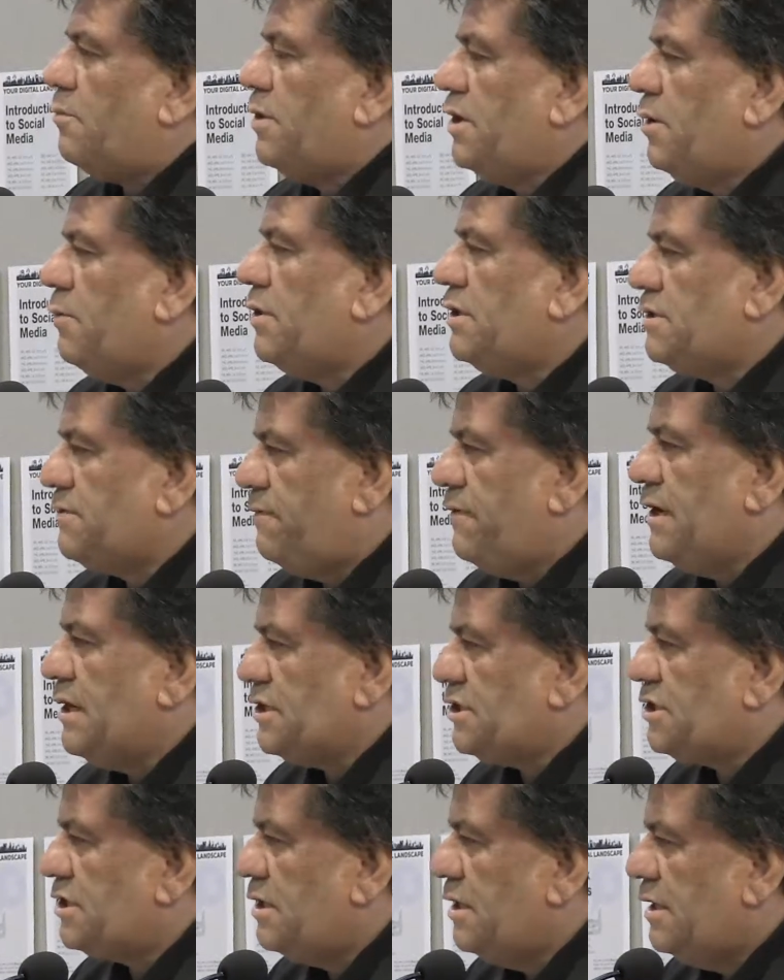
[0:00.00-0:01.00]
when you went to
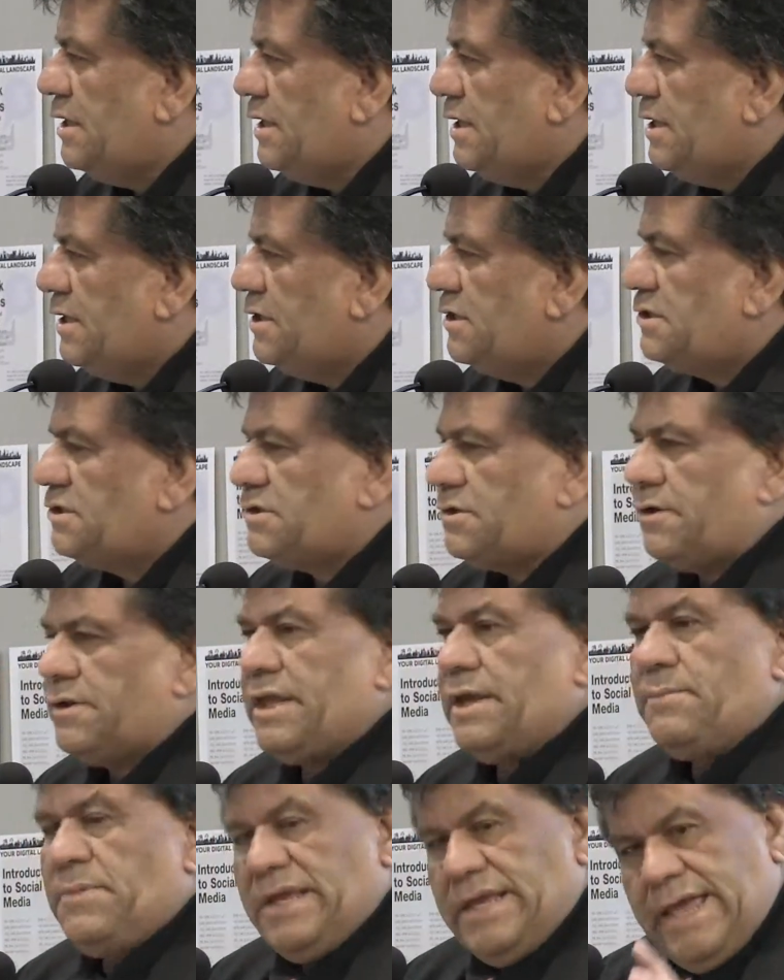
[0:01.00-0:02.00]
fish. So
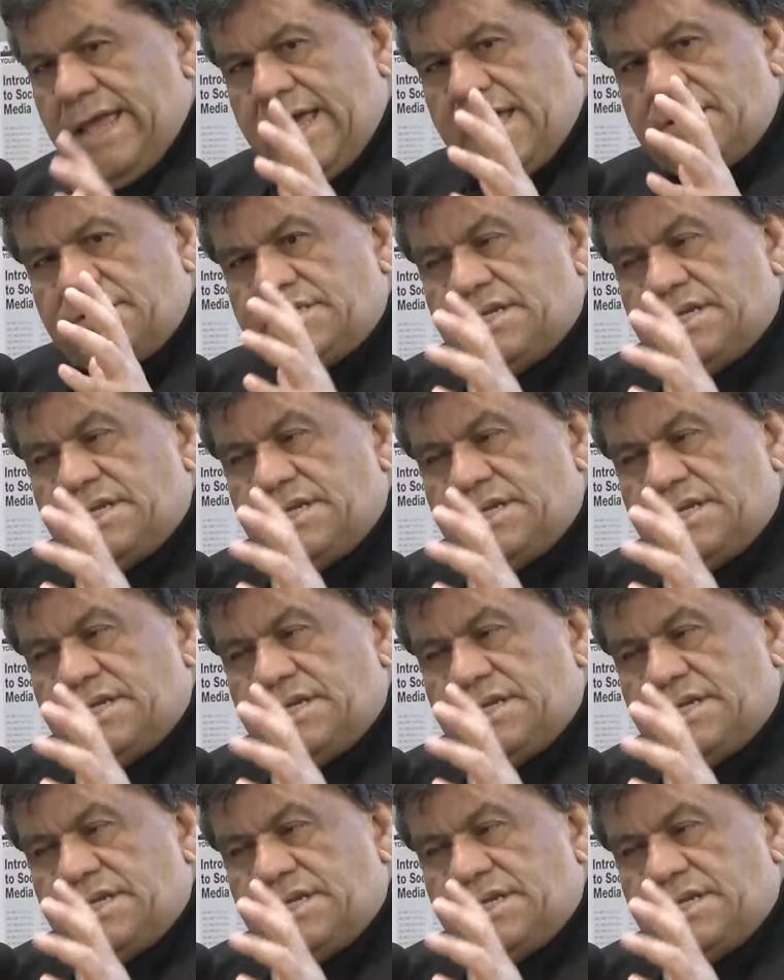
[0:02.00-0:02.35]
they began